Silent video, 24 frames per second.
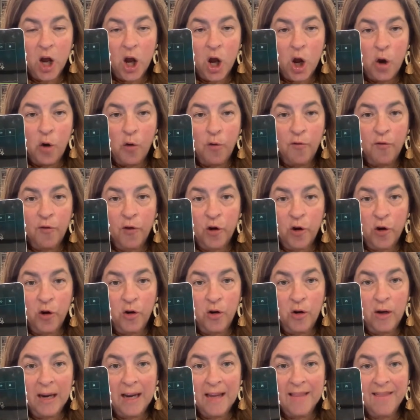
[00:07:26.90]

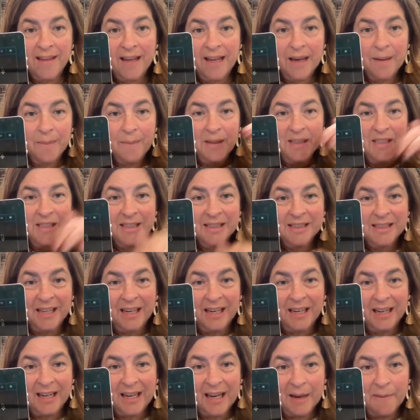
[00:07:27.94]
over and the image is going
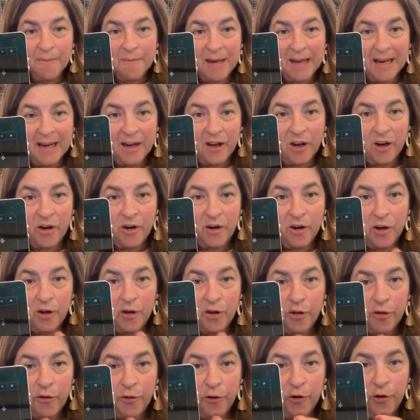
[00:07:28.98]
to come down
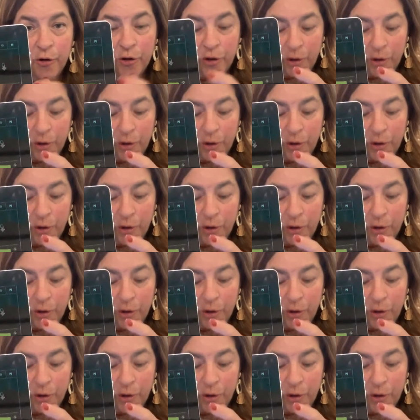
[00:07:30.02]
through